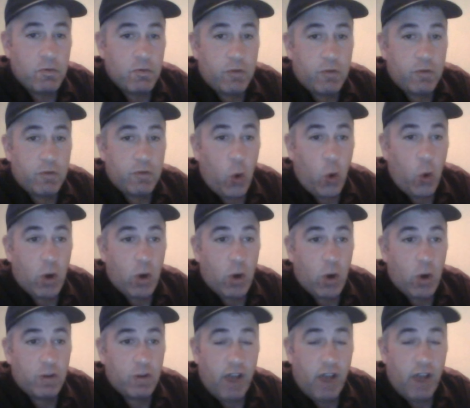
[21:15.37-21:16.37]
4
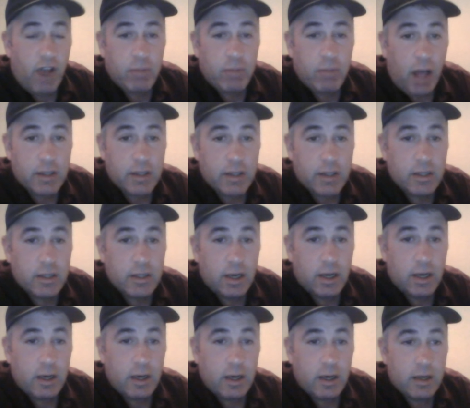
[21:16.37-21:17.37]
or 5 blocks
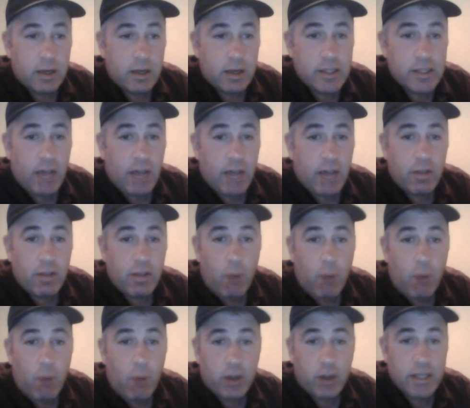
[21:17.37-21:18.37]
south of the
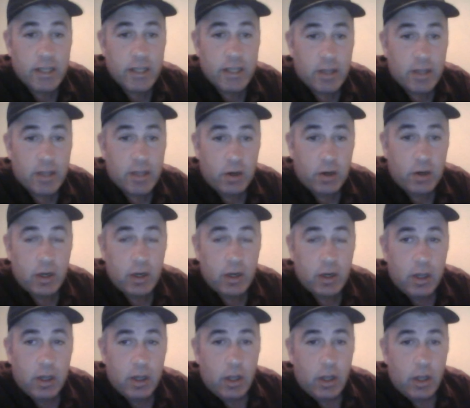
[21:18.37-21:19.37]
Barclays Center,
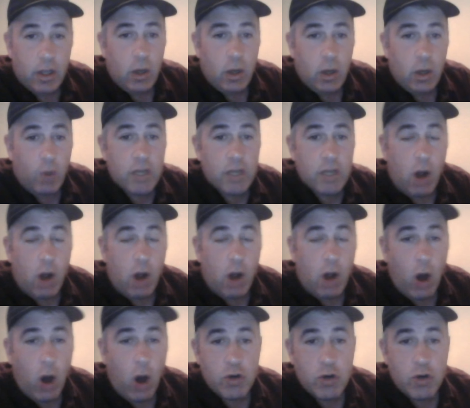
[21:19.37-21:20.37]
all of a sudden
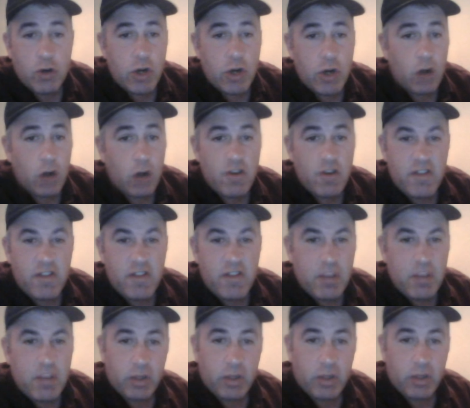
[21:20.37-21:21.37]

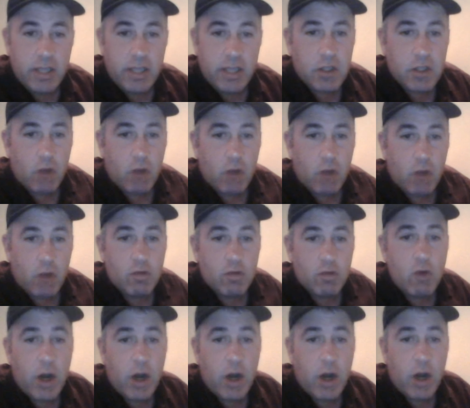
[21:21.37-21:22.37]
150 police start
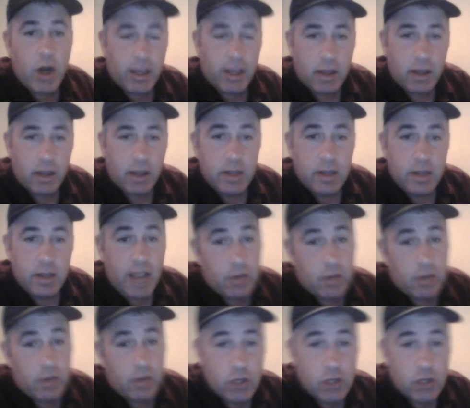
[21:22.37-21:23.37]
running down
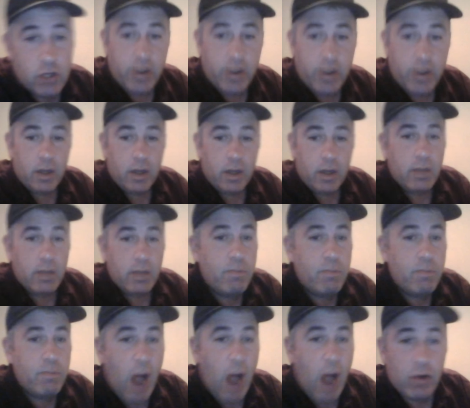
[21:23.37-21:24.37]
the street,
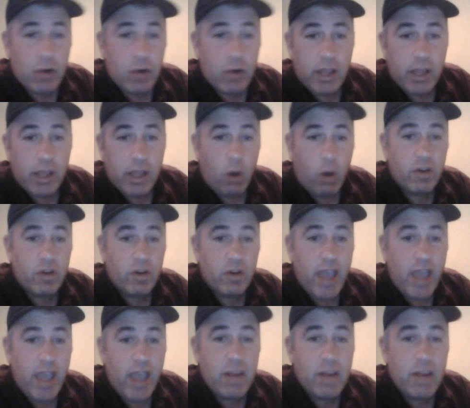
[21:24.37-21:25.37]
barreling over
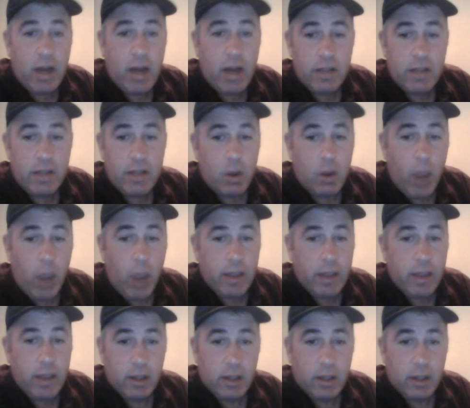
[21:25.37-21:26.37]
anybody in their
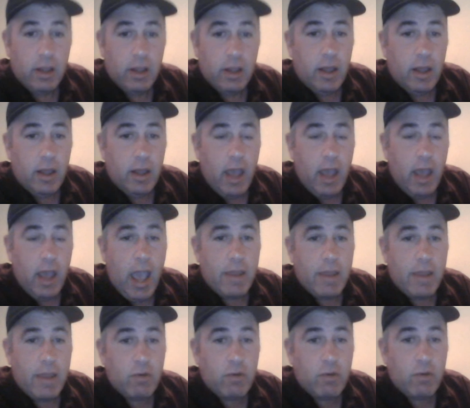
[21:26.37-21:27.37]
way.
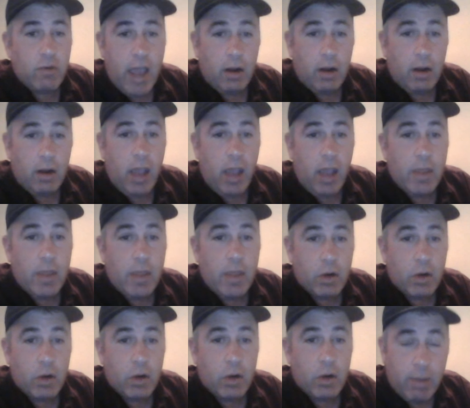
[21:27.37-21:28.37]
And they ran, and they were
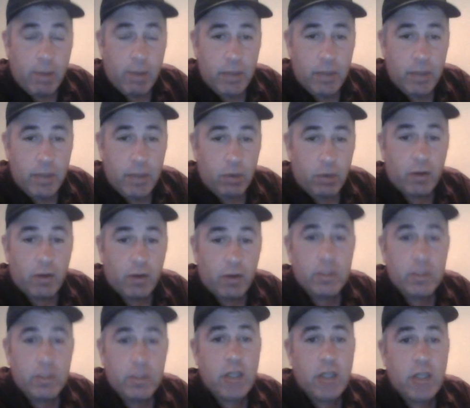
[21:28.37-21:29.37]
grabbing people from
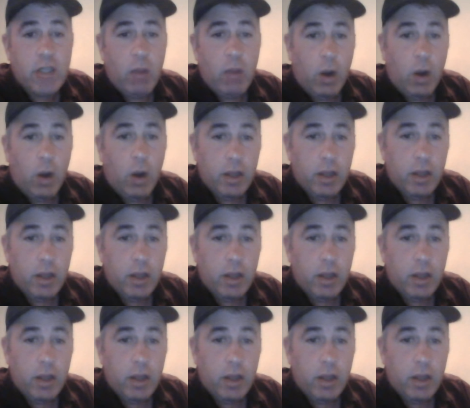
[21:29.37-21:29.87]
the sidewalk,